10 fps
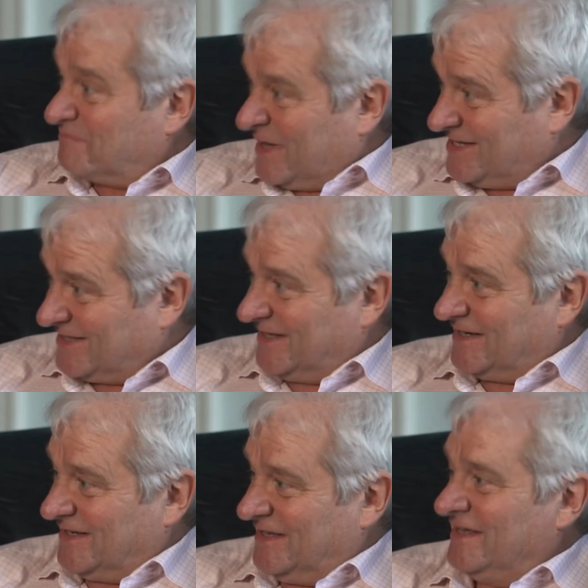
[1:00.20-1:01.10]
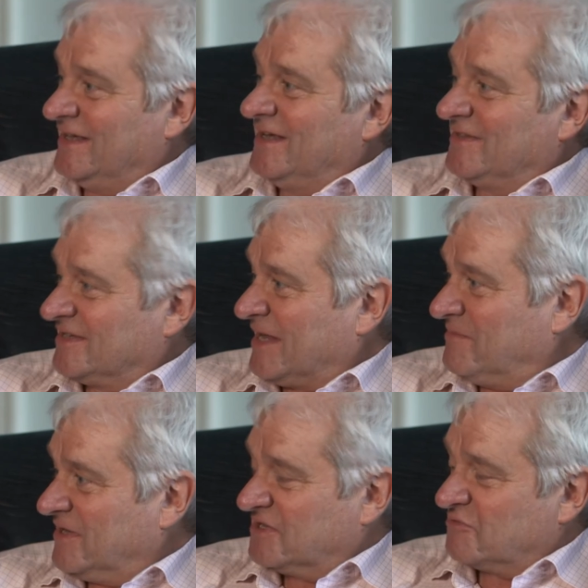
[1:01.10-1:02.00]
basically the same
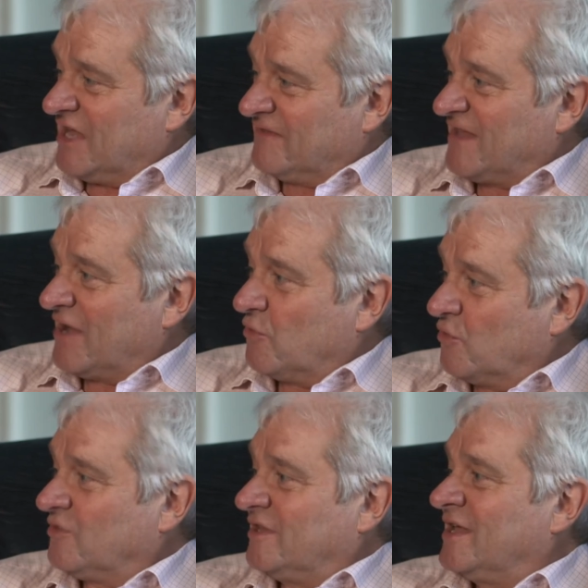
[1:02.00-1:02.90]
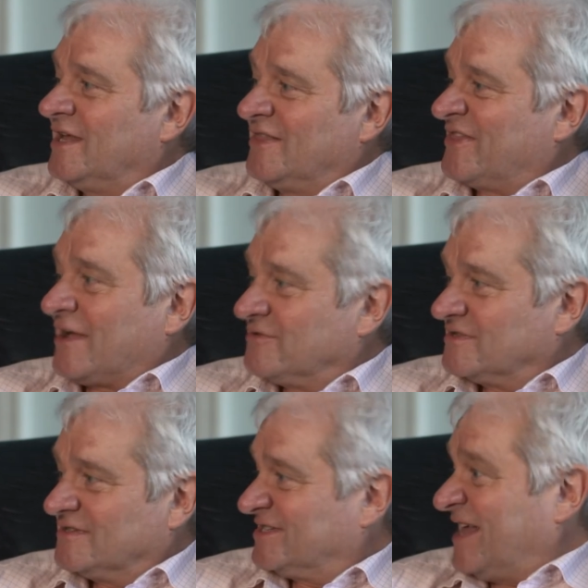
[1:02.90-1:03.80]
thing as we have now. All the
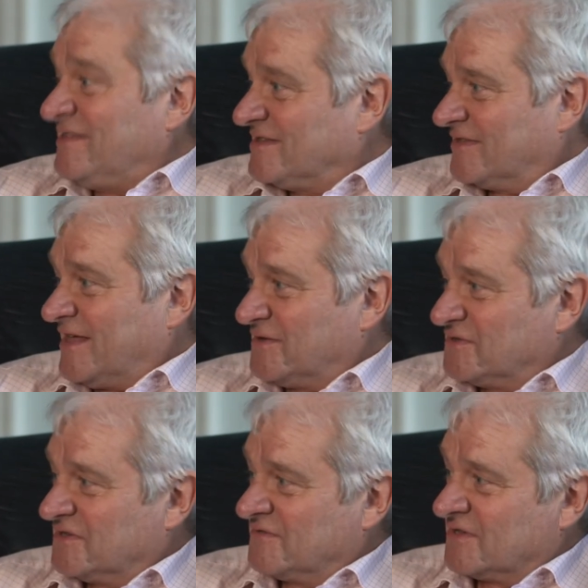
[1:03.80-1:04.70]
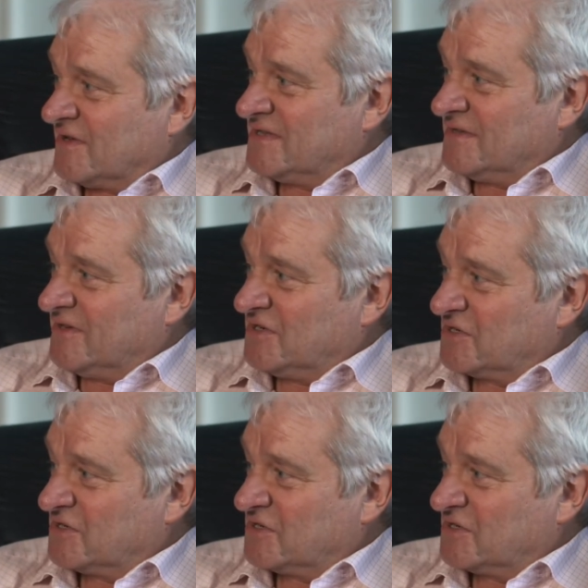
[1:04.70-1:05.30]
thousands, tens of thousands of scientific